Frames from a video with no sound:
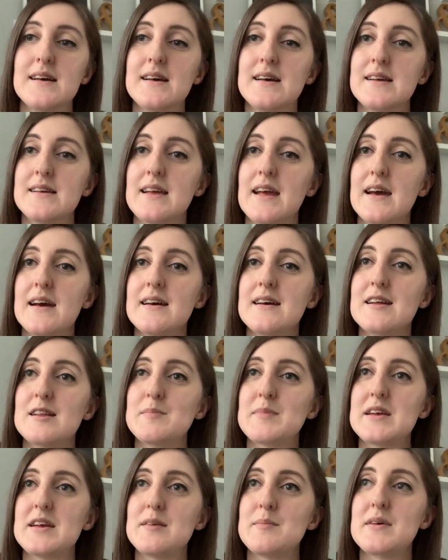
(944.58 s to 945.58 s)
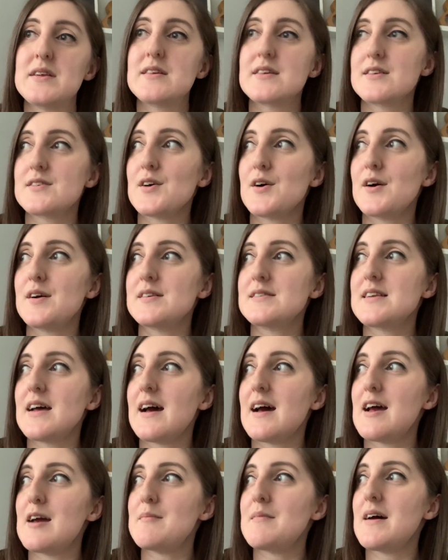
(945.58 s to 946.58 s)
yeah, it'll be a bit of guitar
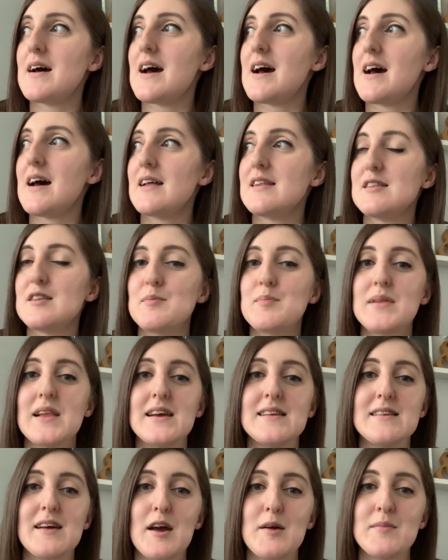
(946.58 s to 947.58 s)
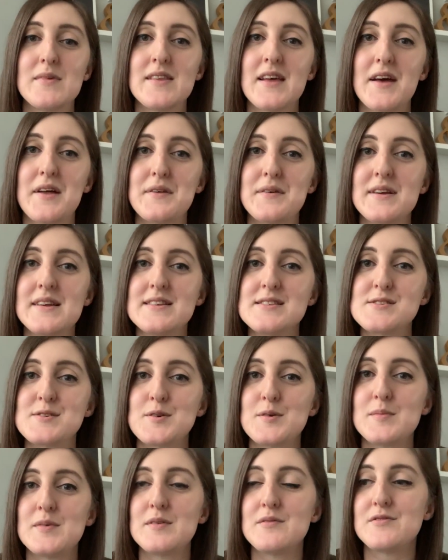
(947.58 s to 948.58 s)
time and play time with Henry. So
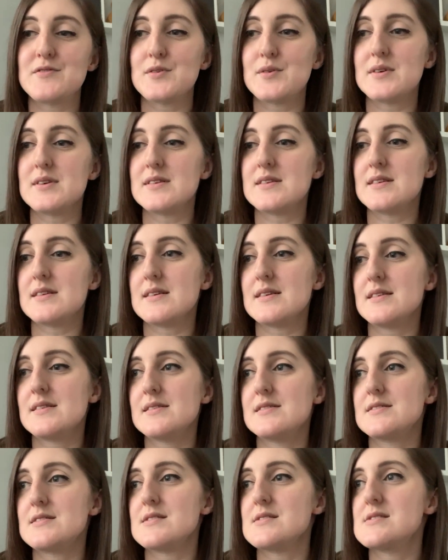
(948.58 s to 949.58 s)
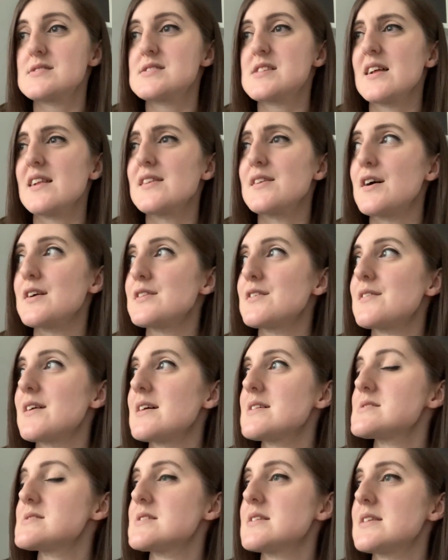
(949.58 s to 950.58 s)
I'm looking forward to just chilling out the
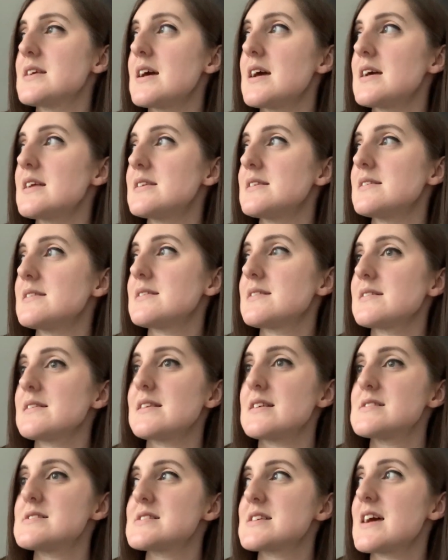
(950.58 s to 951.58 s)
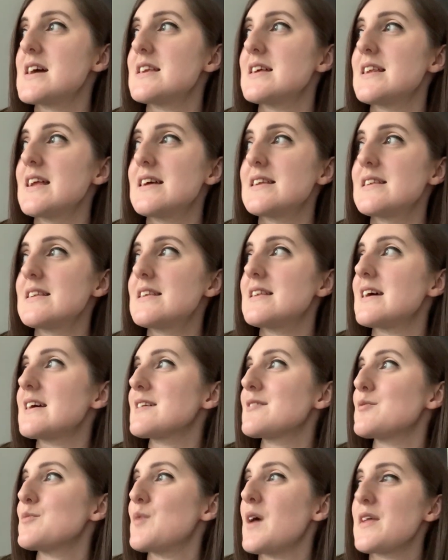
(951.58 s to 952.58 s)
rest of the day, and this is kind of like
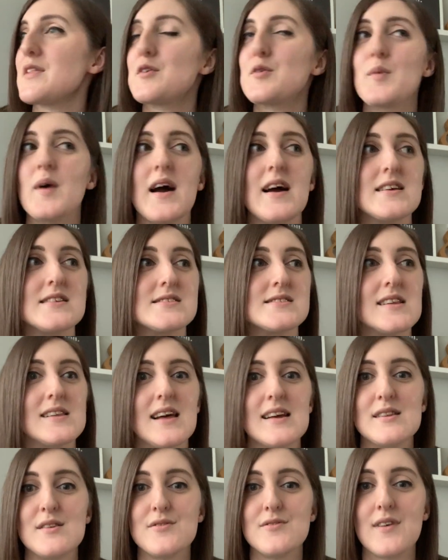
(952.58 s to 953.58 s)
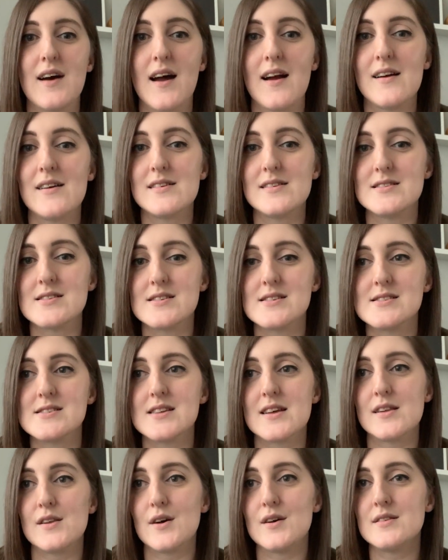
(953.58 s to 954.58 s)
weather-wise to light the fire and just
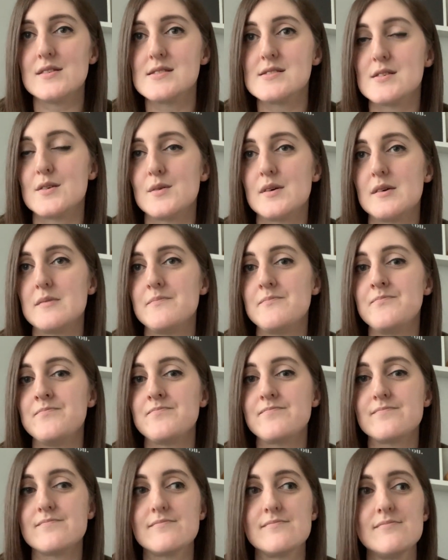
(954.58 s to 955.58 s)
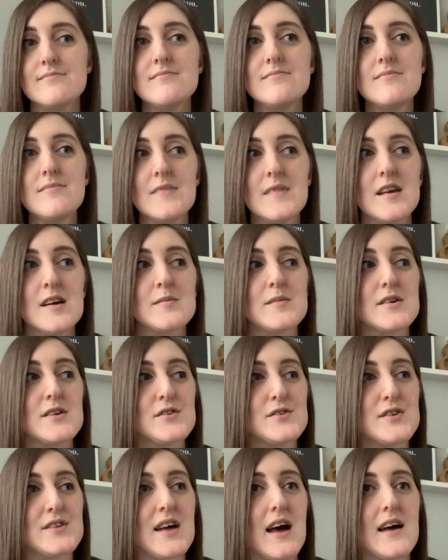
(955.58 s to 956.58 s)
chill out. So I'm gonna
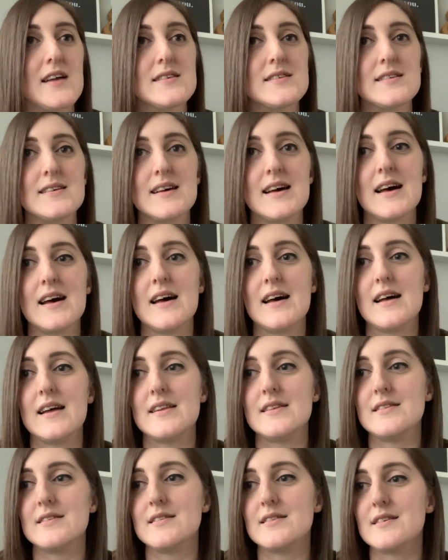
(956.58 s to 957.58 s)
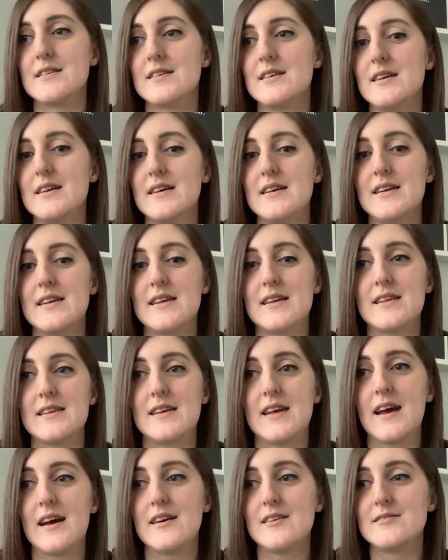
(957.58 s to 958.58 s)
do that, and
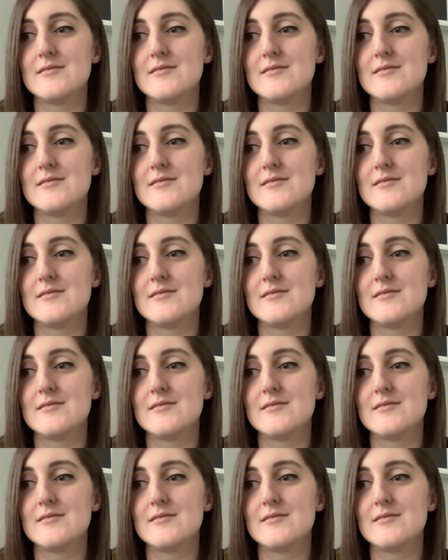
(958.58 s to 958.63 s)
yeah,